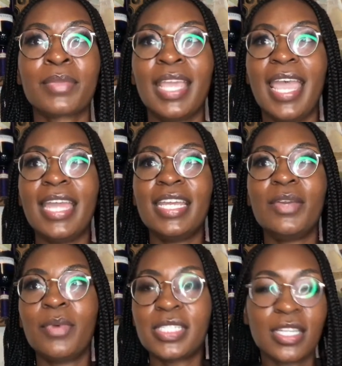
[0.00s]
And he
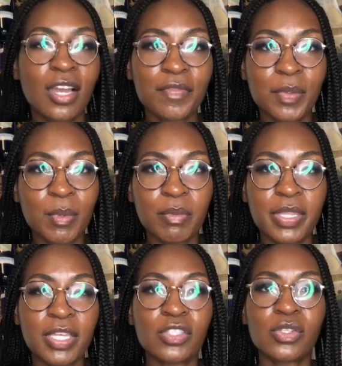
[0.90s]
wasn't comfortable with
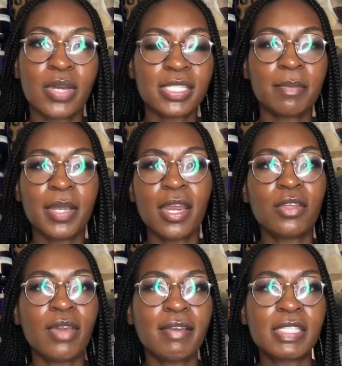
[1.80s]
it. So as a parent,
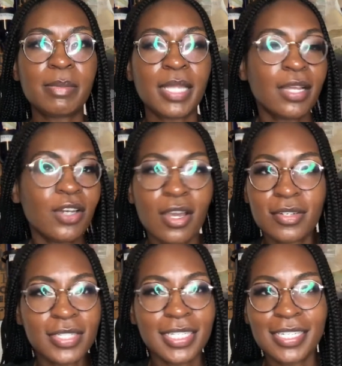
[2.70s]
you have to be like, no,
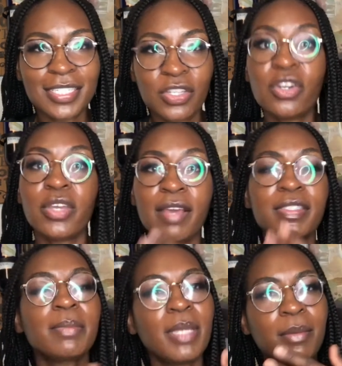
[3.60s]
he doesn't. You know, you have
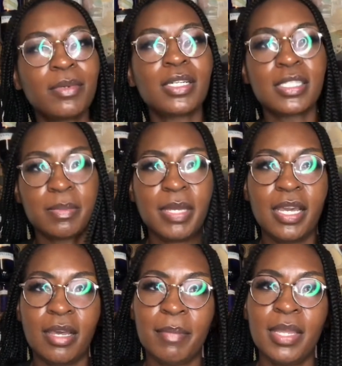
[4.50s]
to be able to speak
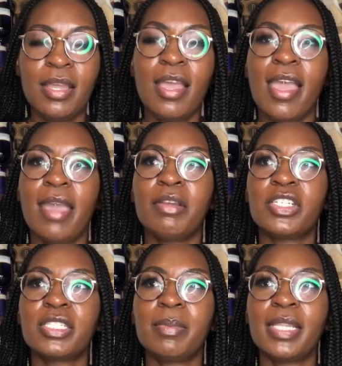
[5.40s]
up and
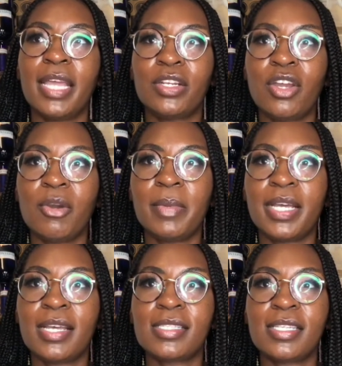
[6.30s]
just be like, no,
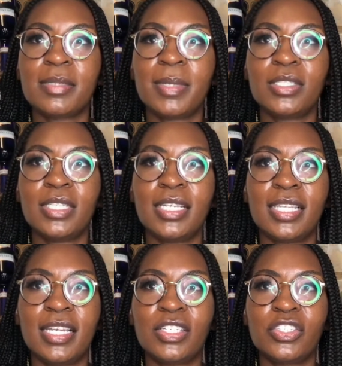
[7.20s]
because especially in the
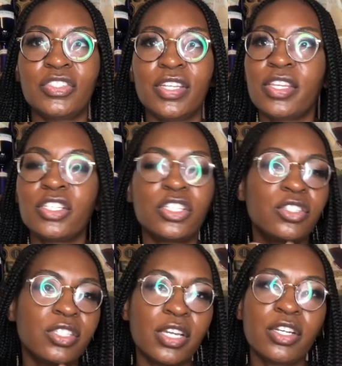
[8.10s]
industry,
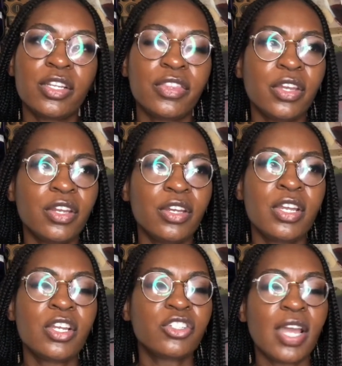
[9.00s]
they're
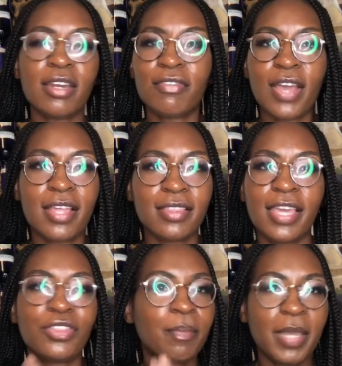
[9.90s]
trying to
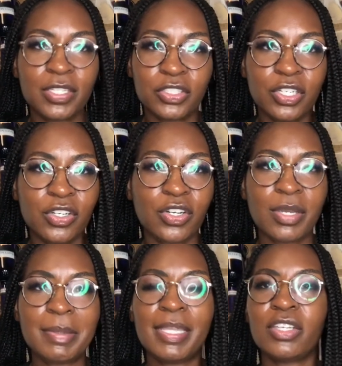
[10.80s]
get the picture. You know what
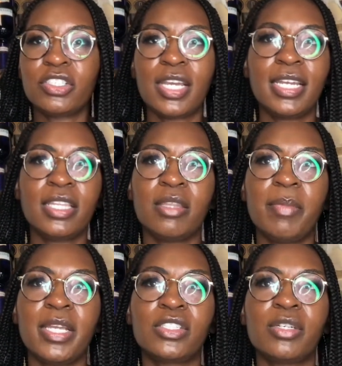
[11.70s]
I mean? They're trying to get the
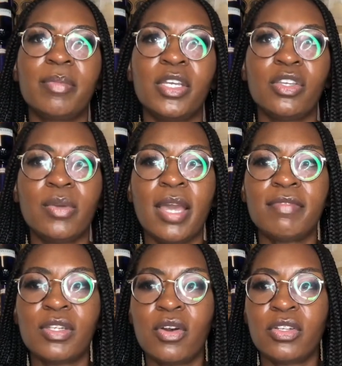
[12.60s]
picture, but you have
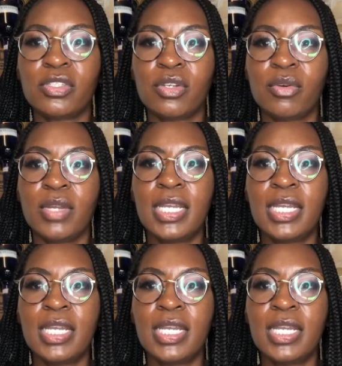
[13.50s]
to also